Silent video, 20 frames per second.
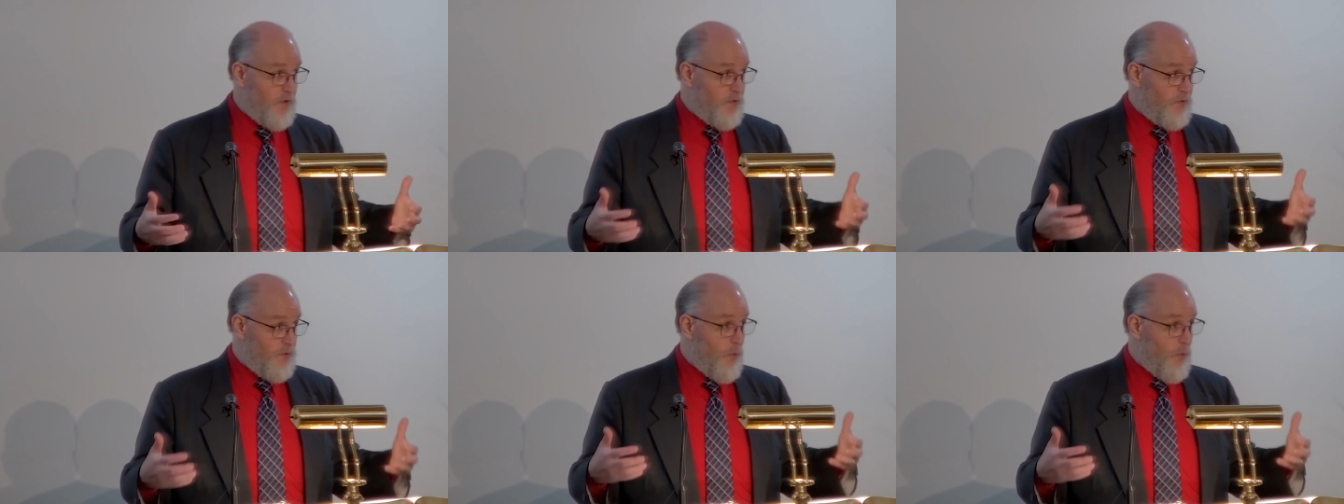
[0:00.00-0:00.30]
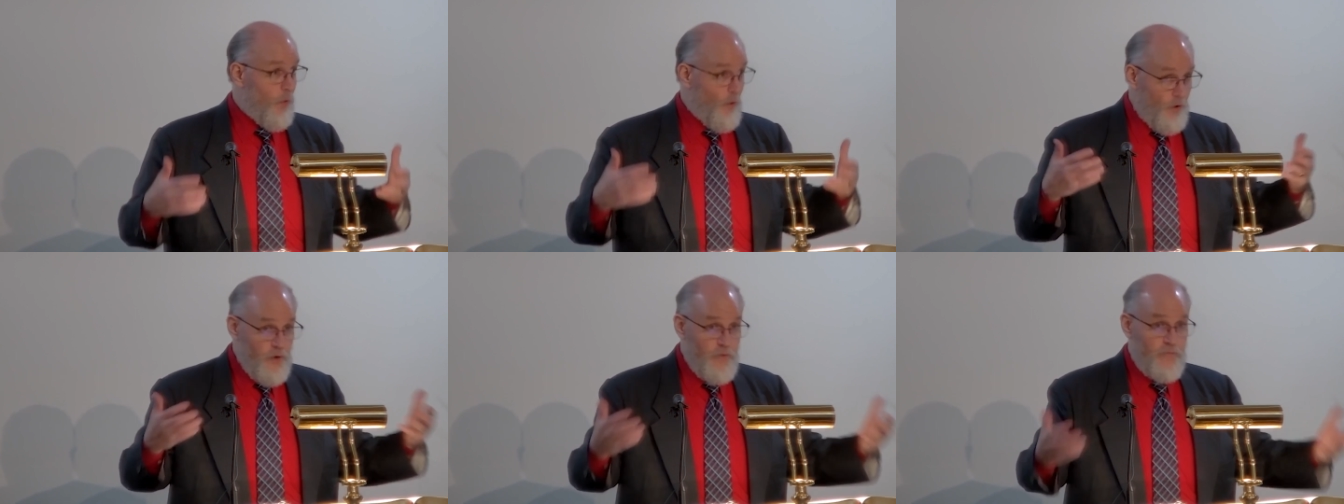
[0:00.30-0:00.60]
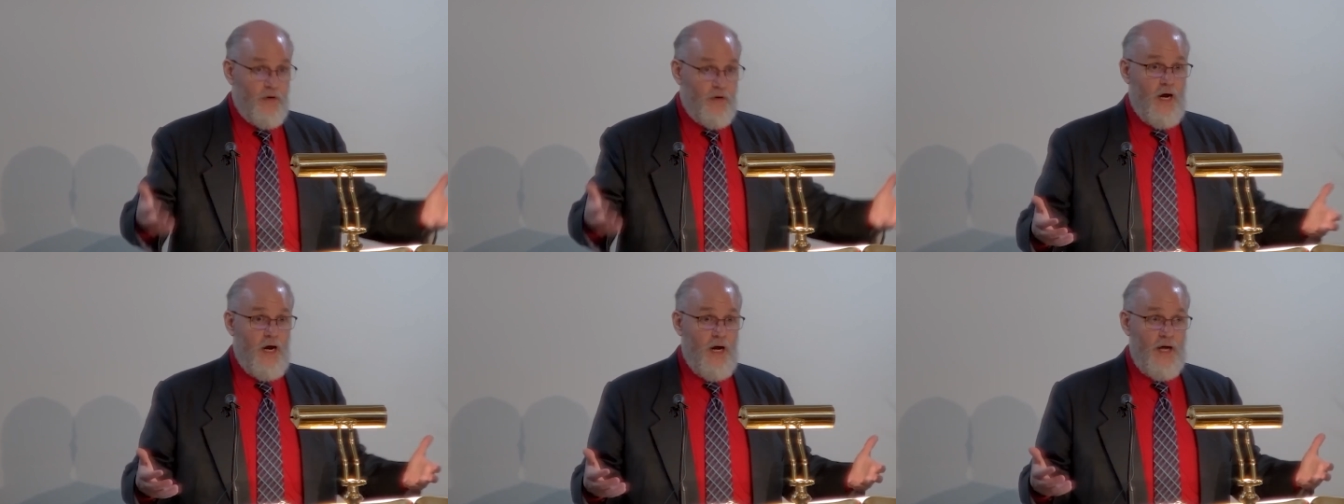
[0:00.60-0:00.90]
the, the Word
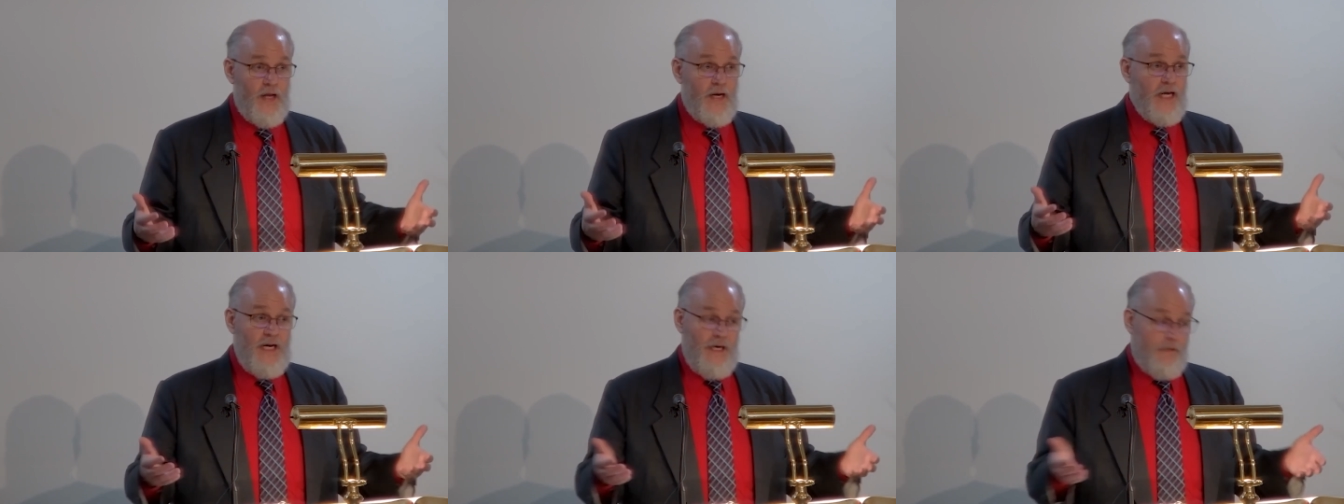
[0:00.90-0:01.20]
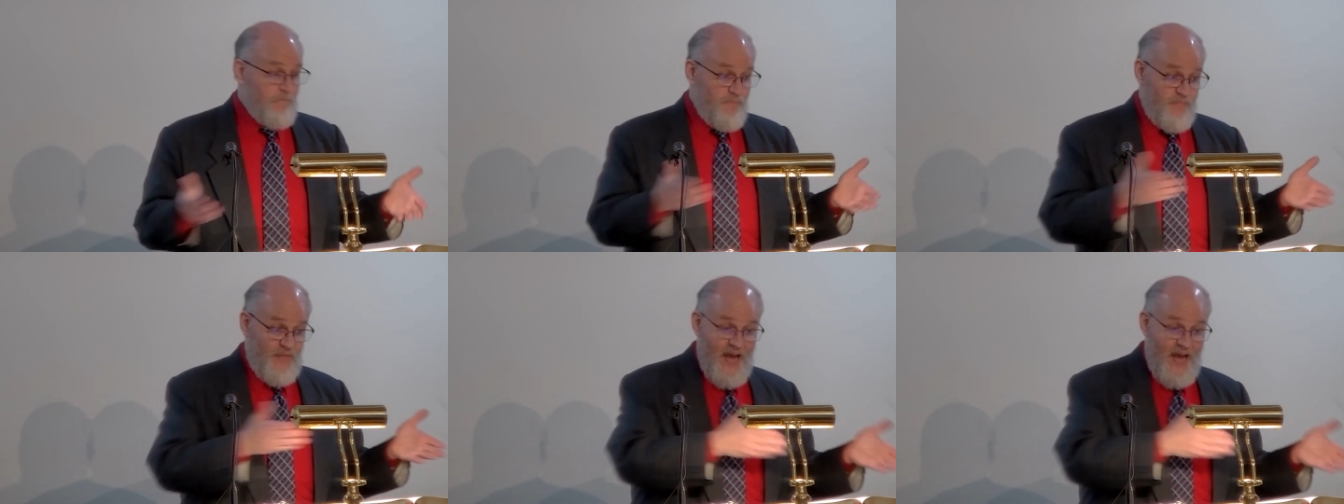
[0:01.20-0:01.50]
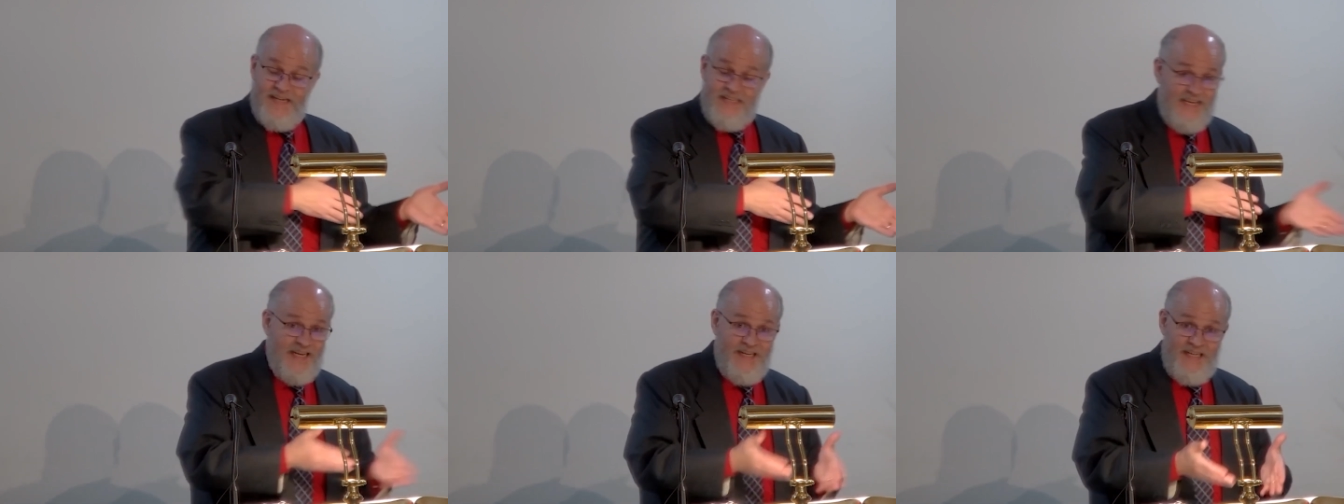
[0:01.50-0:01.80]
of God
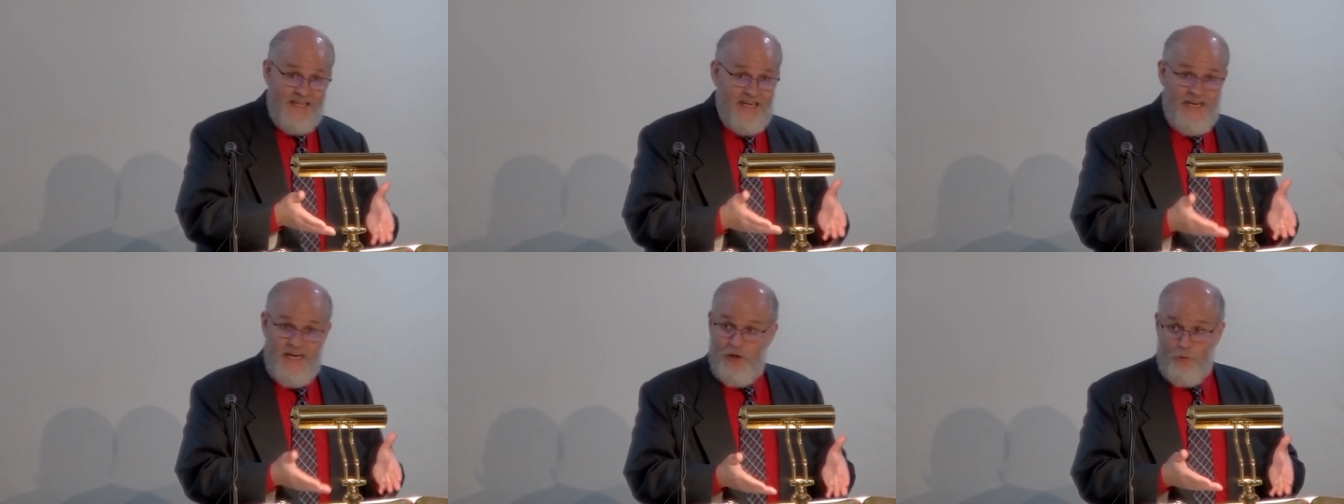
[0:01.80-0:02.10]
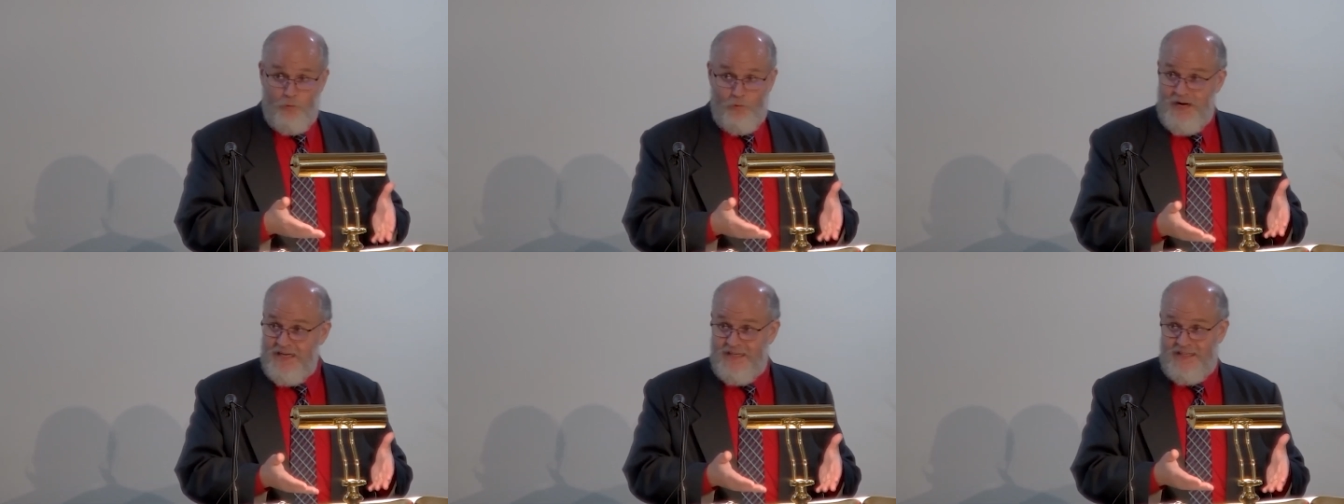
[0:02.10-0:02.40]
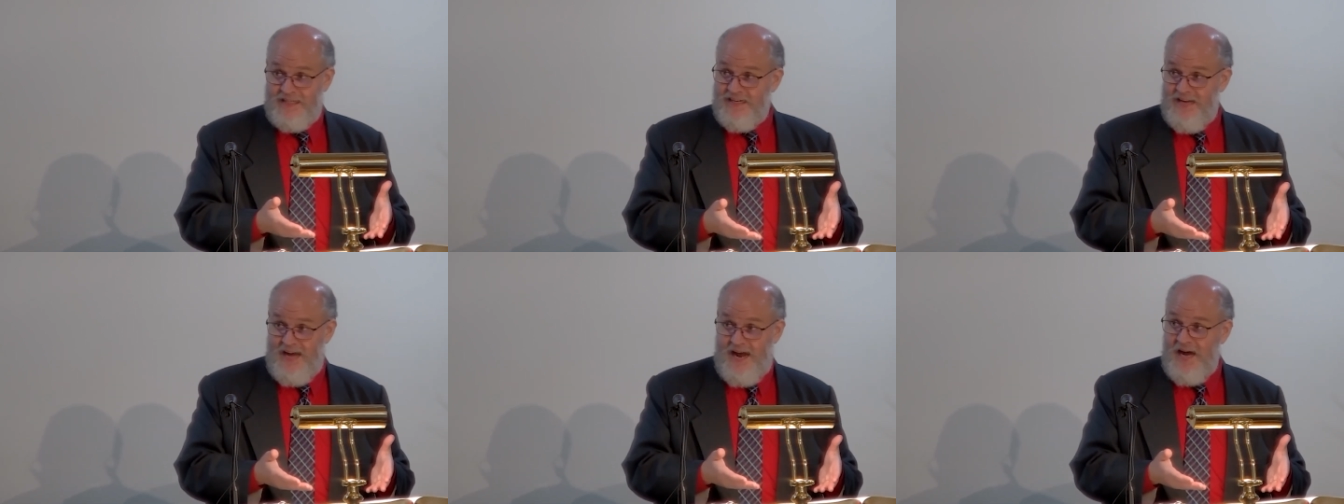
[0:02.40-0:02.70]
that didn't get
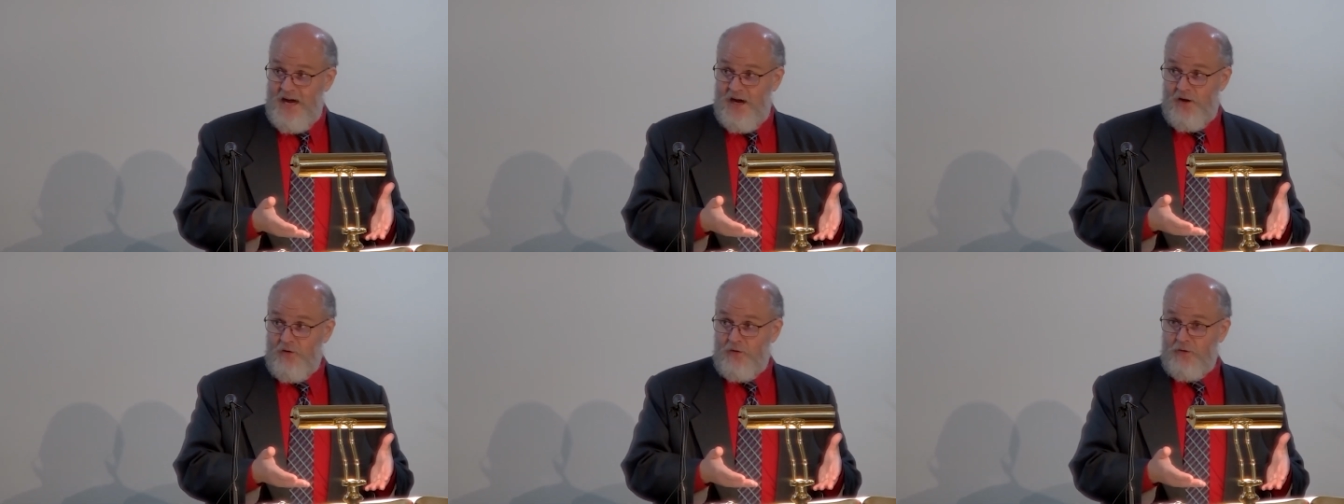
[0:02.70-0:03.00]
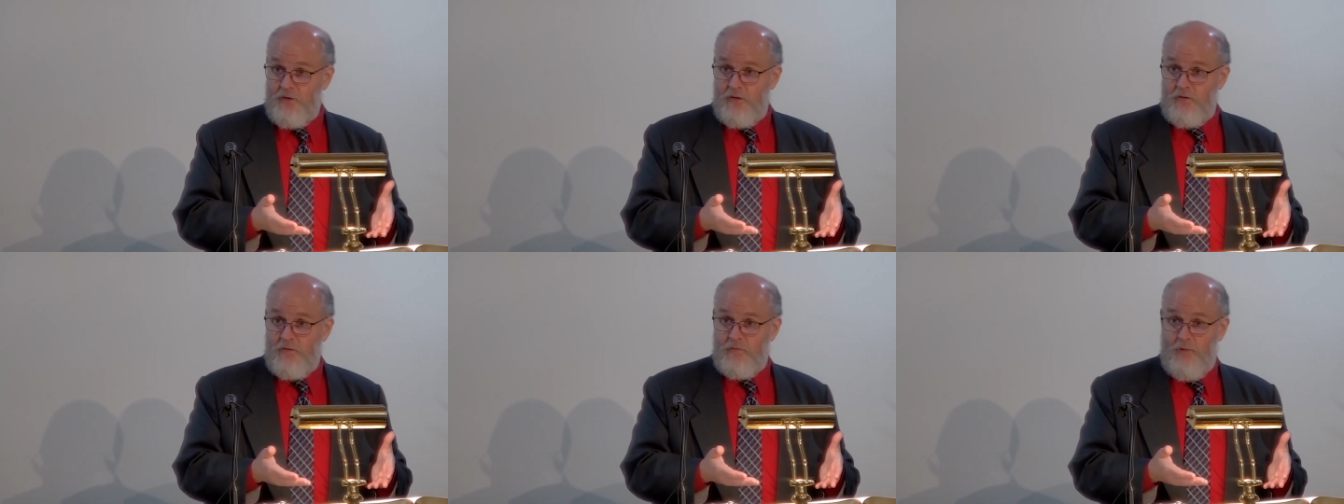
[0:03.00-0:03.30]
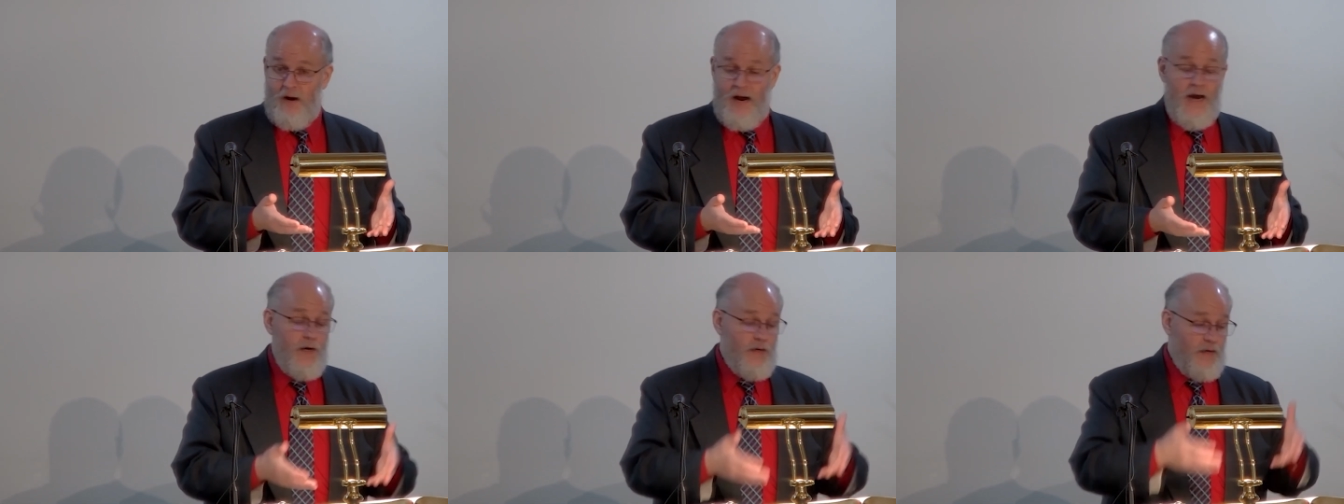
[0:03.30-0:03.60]
written down,
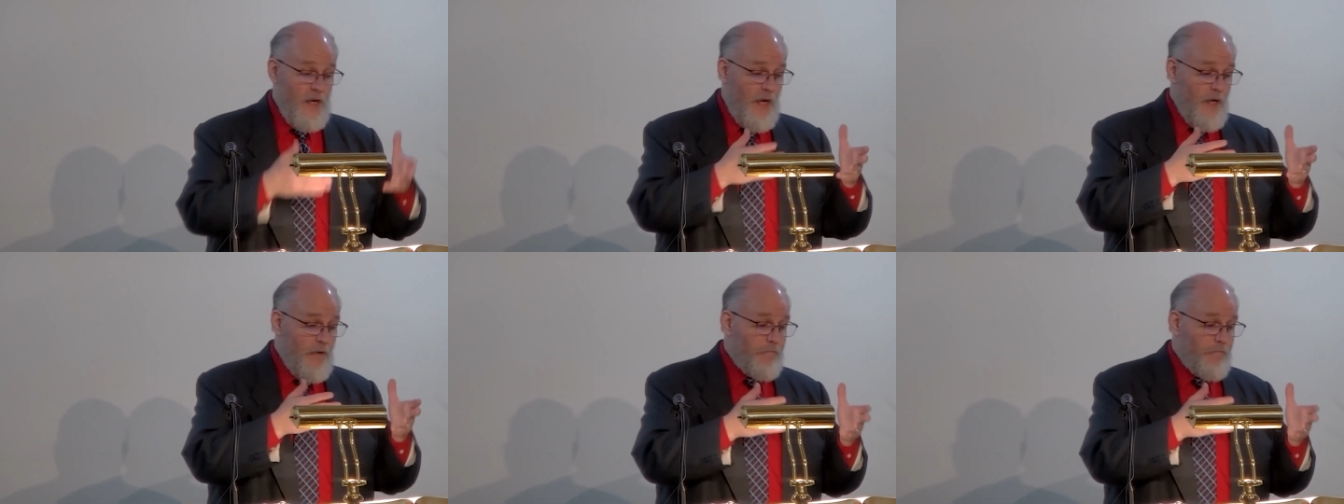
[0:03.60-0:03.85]
right?